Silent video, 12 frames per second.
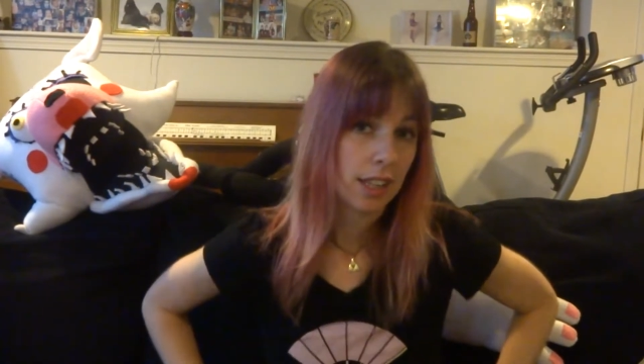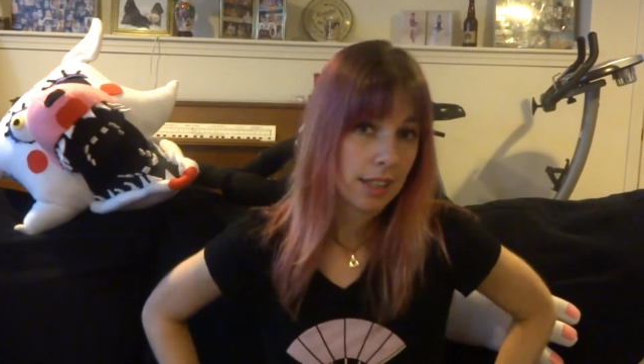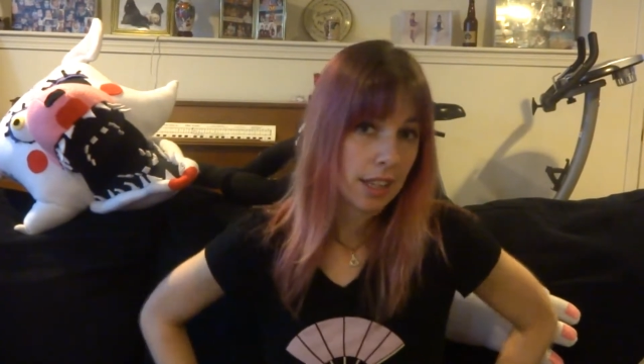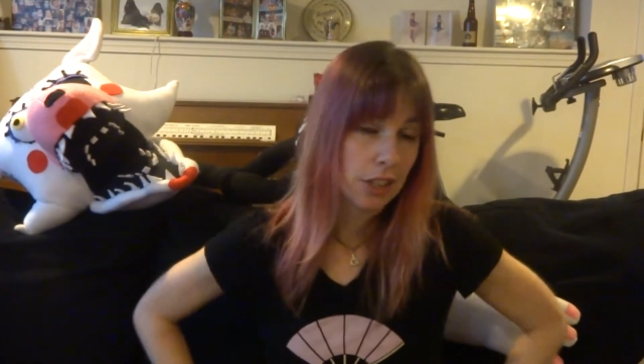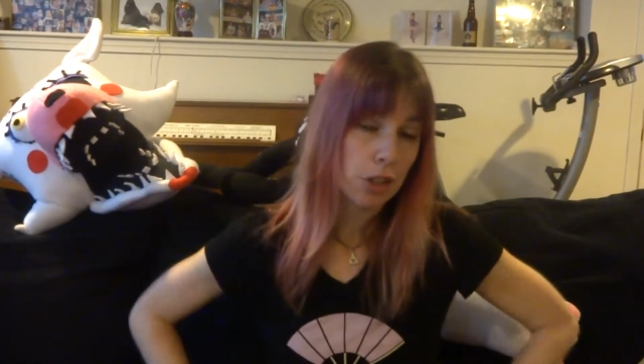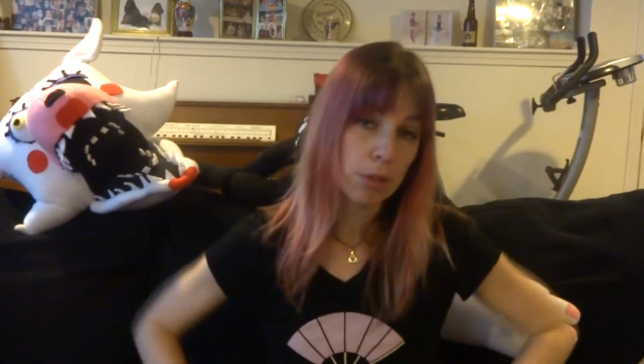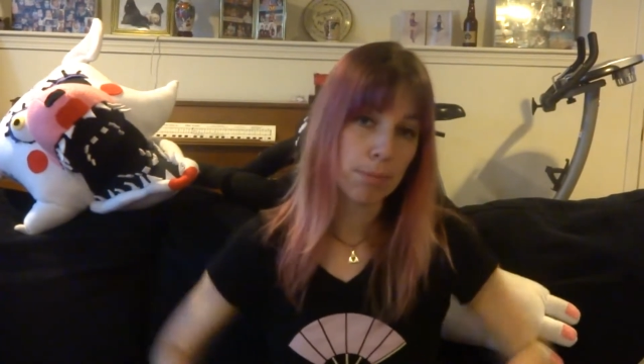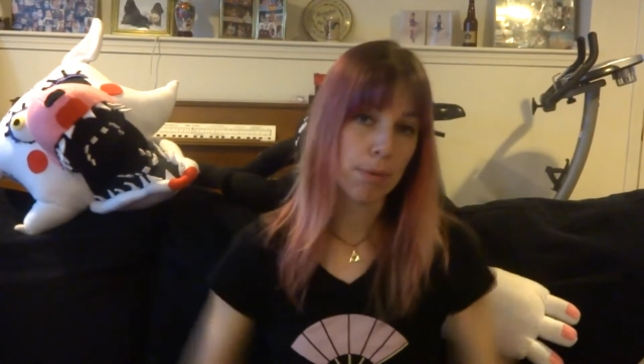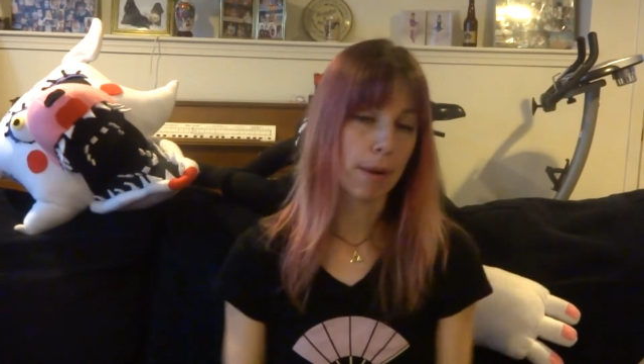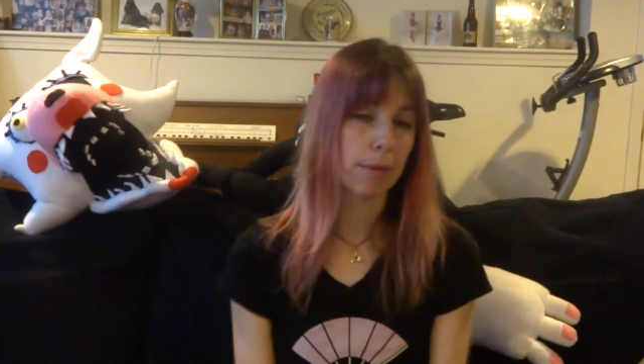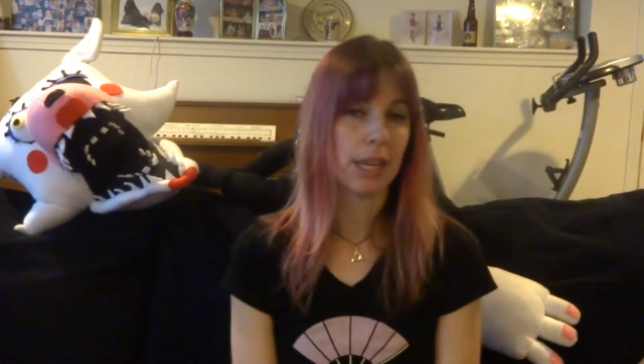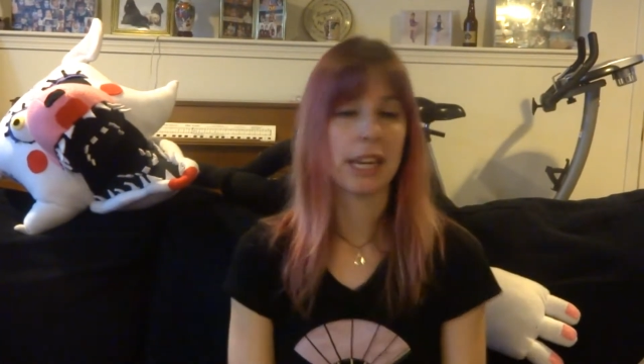then you'll
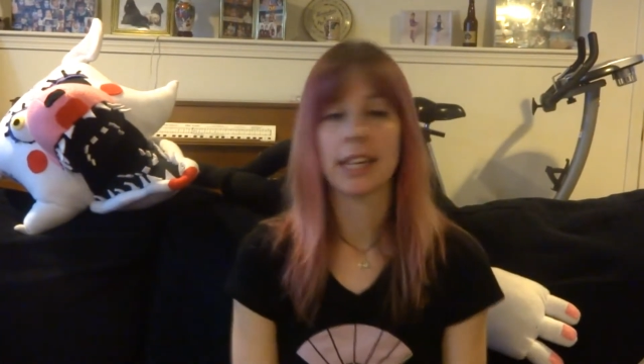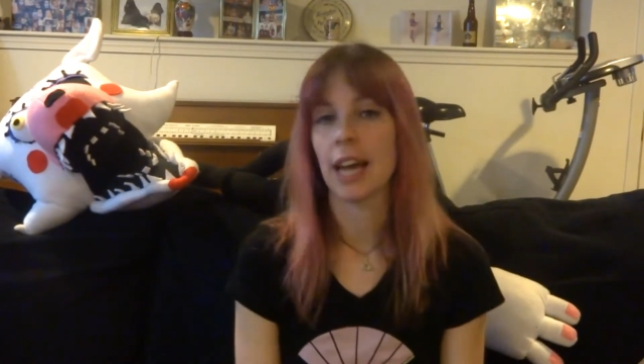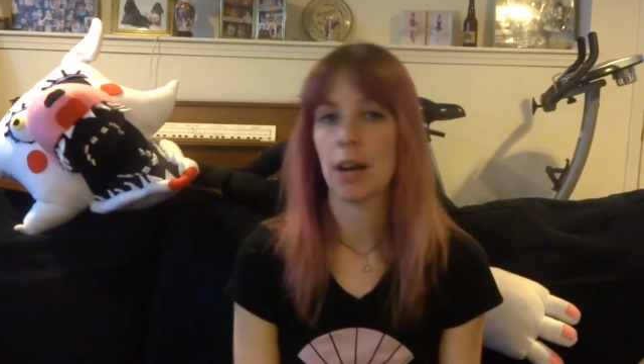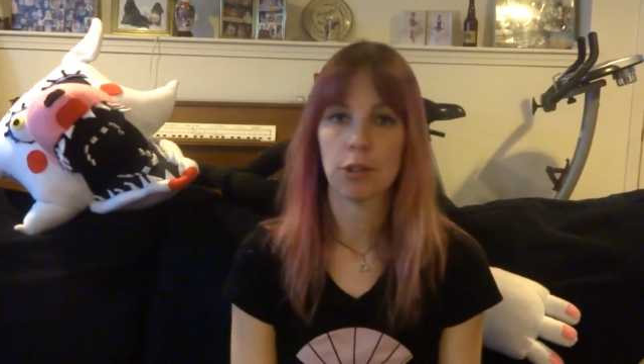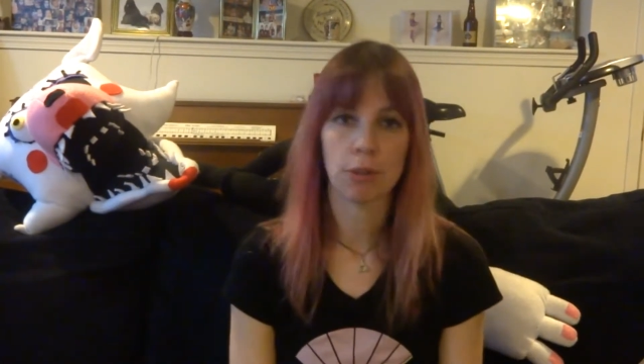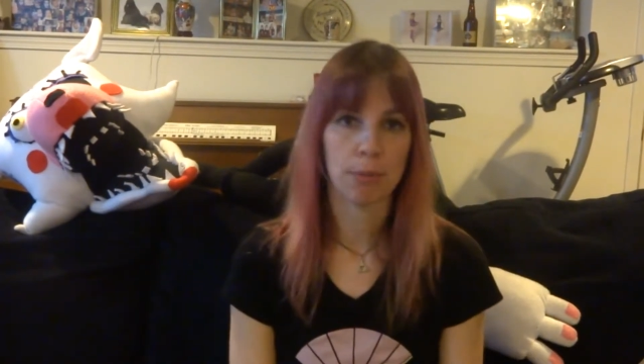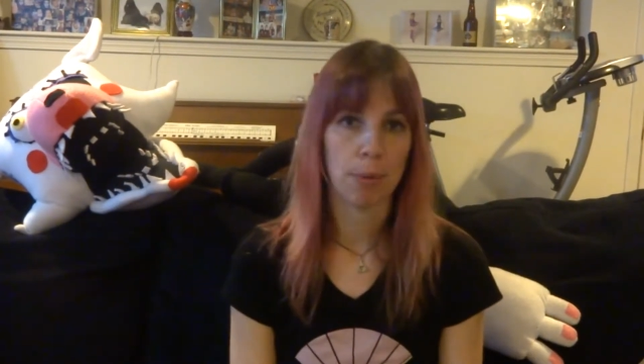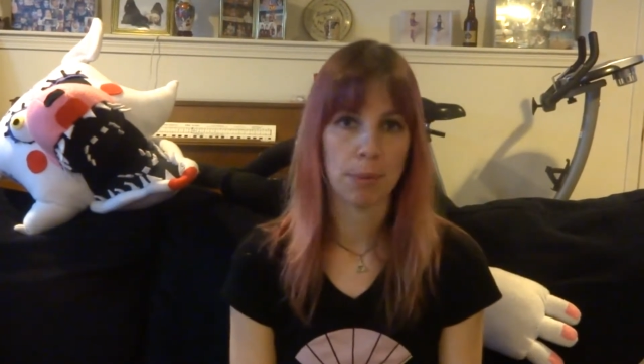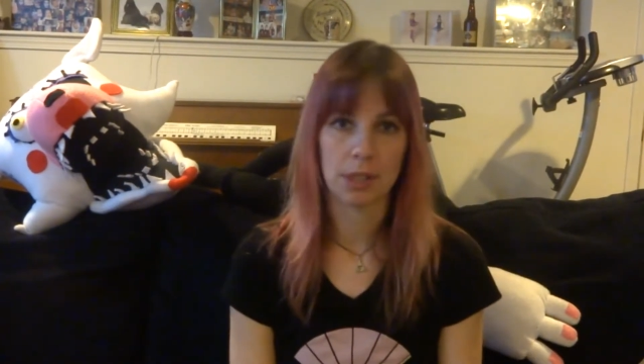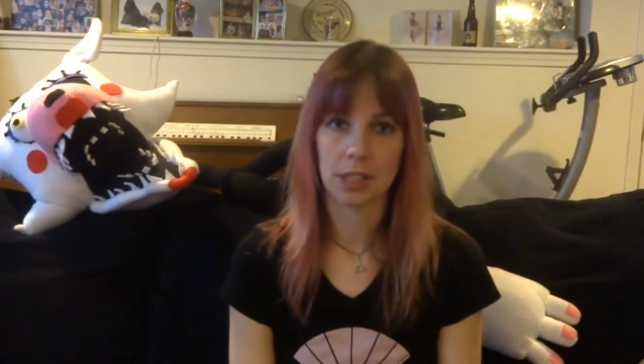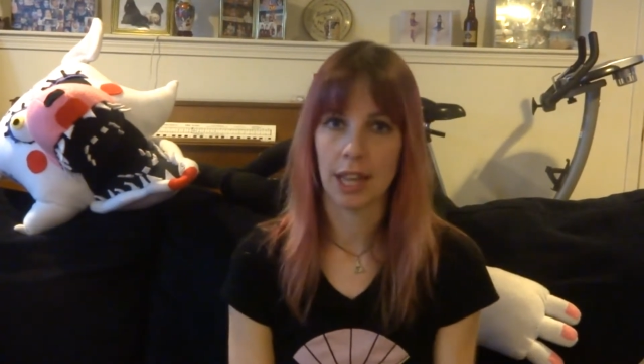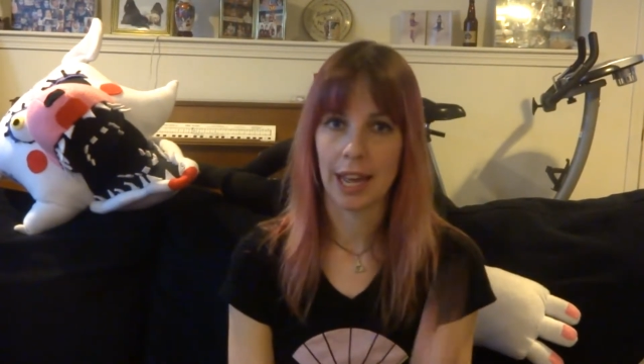probably encounter
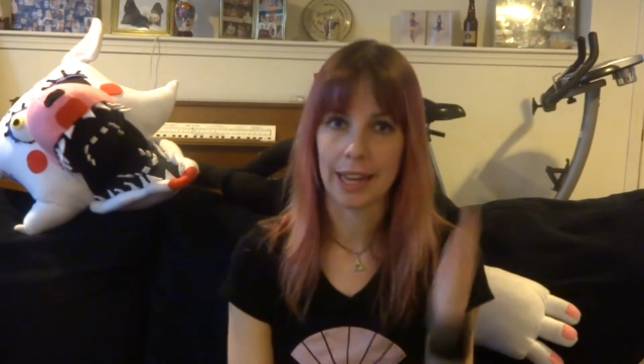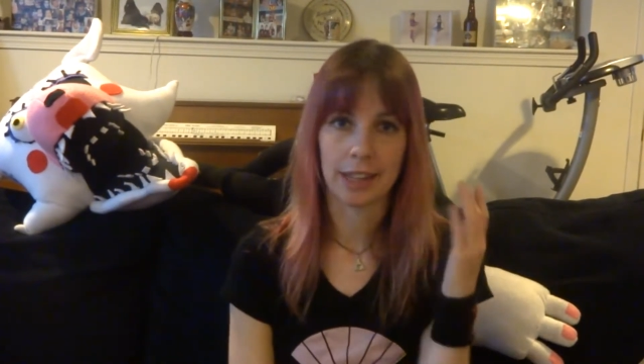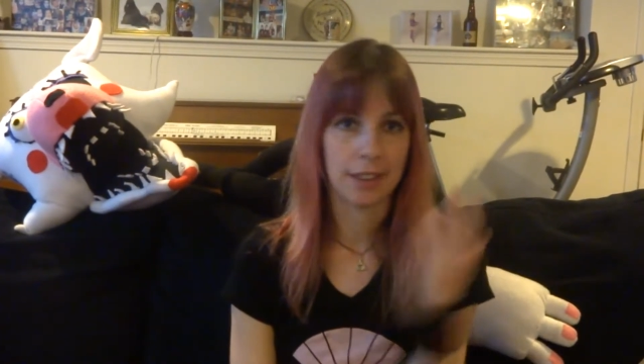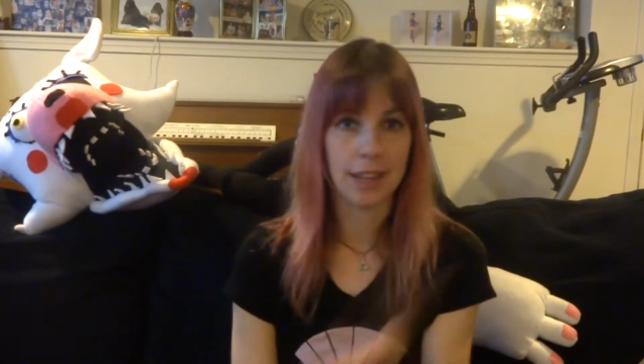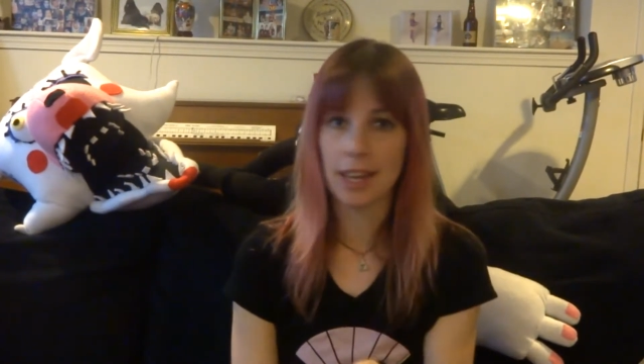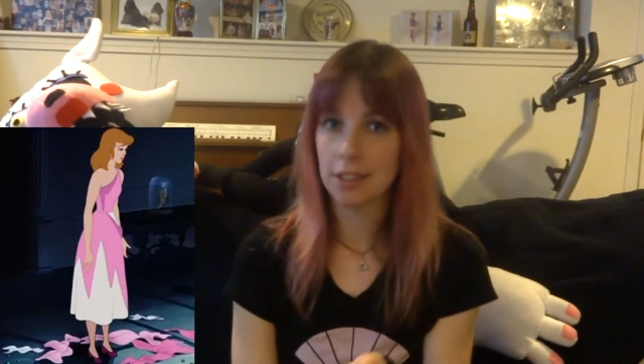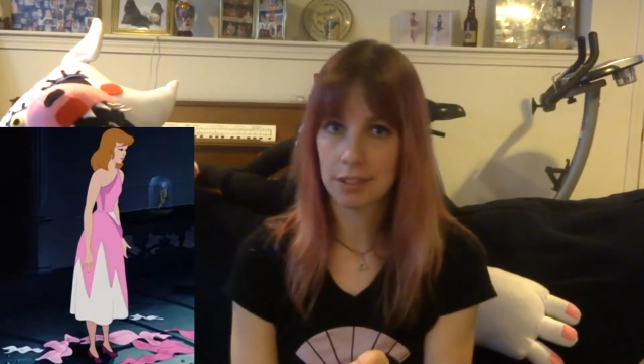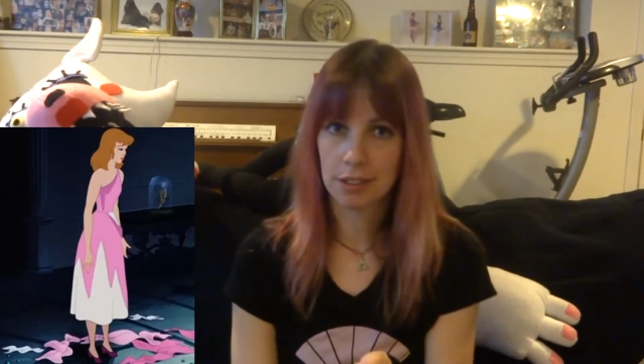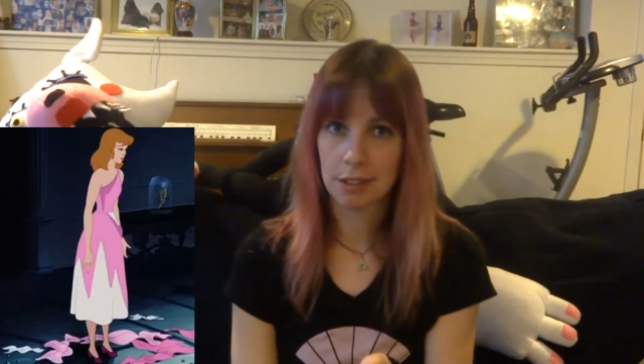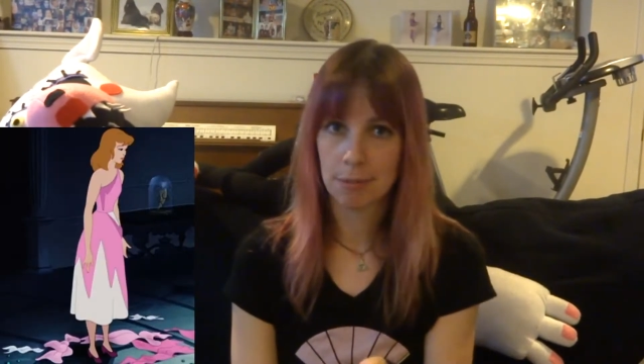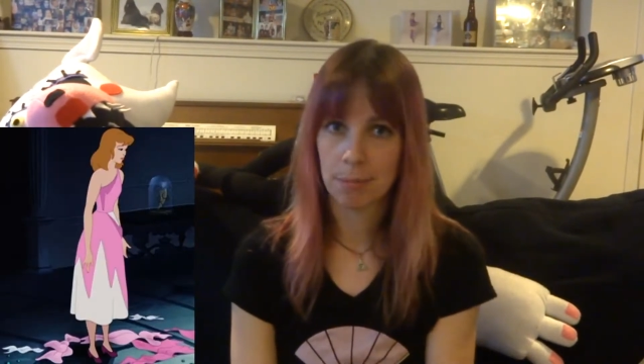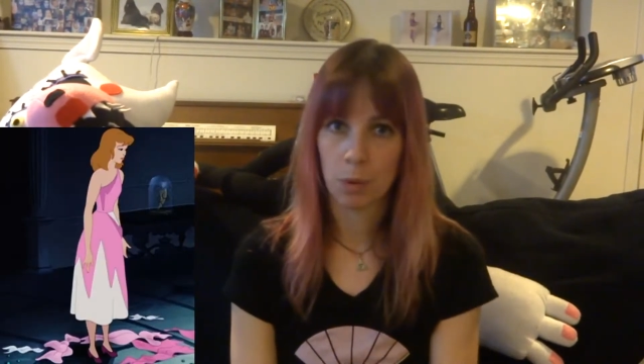moments like
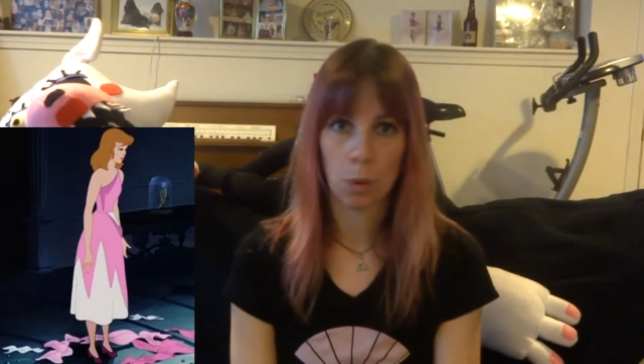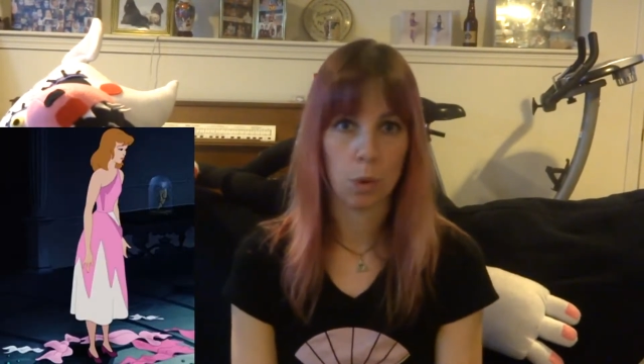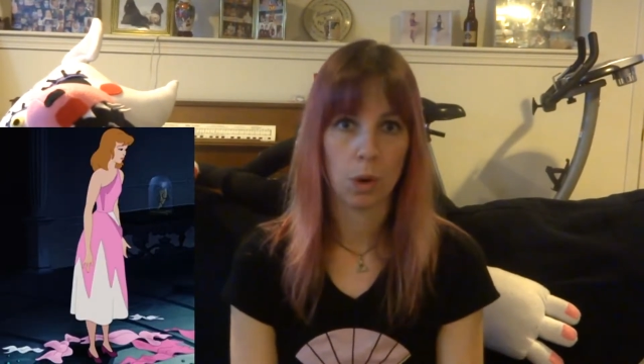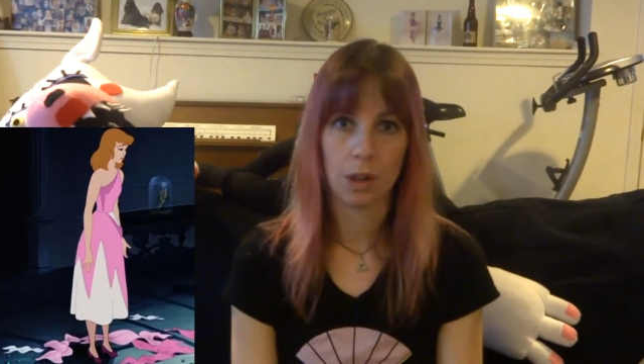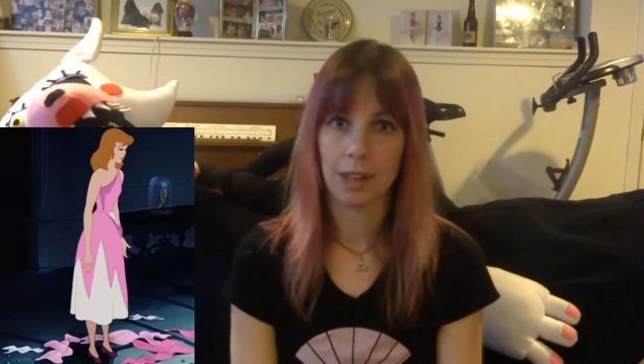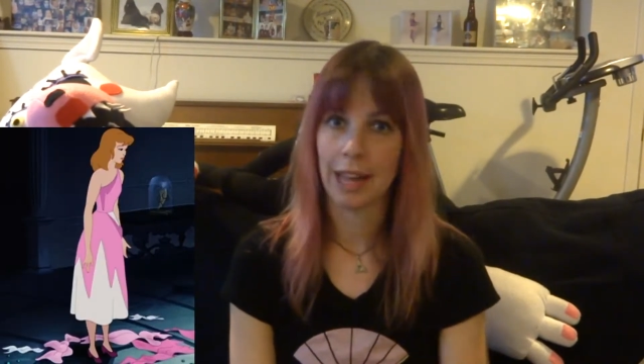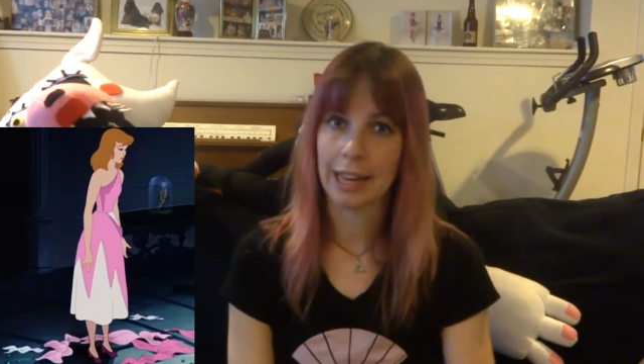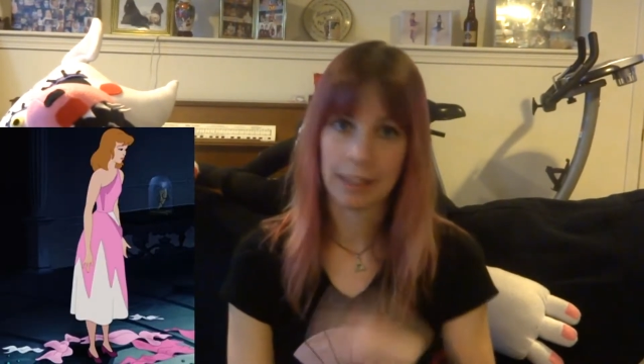this, or